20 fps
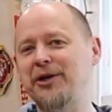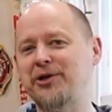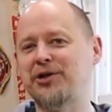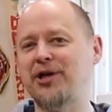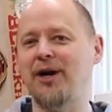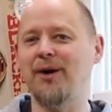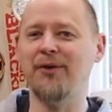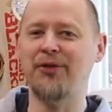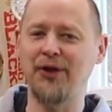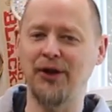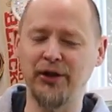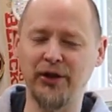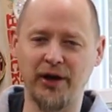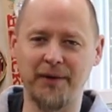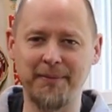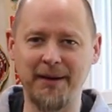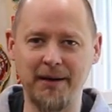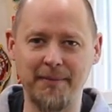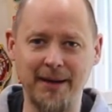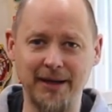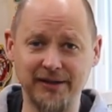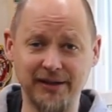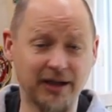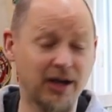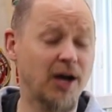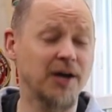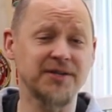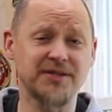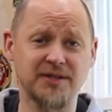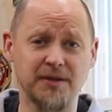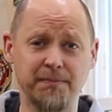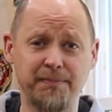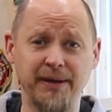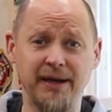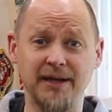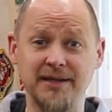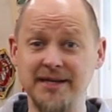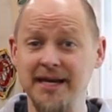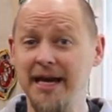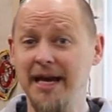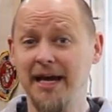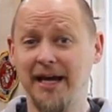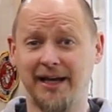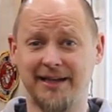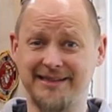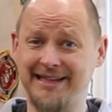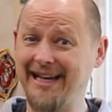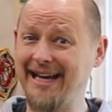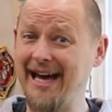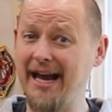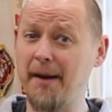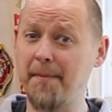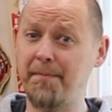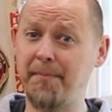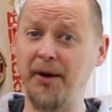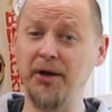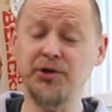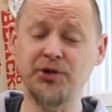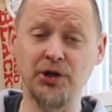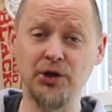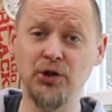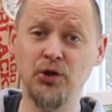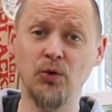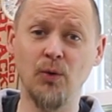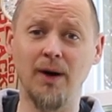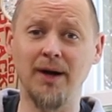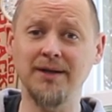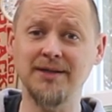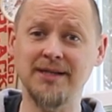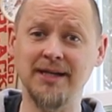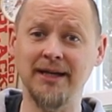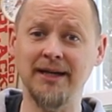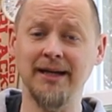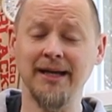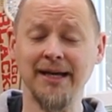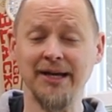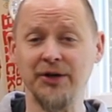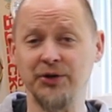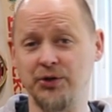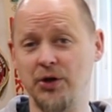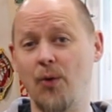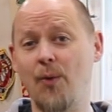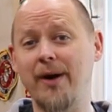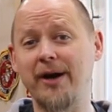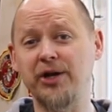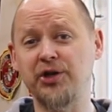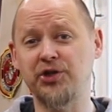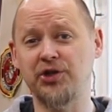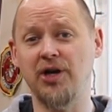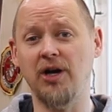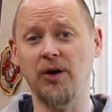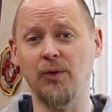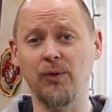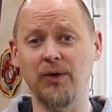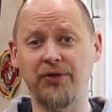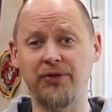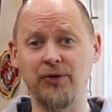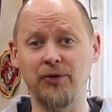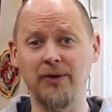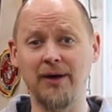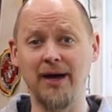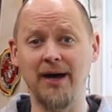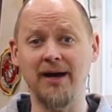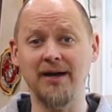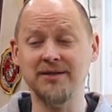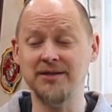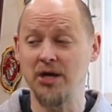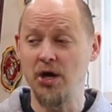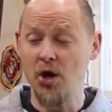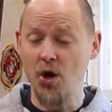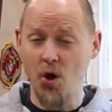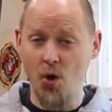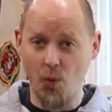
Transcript: to share with you a little bit about the custom pins because I got a bunch of new ones in so I want to share with you guys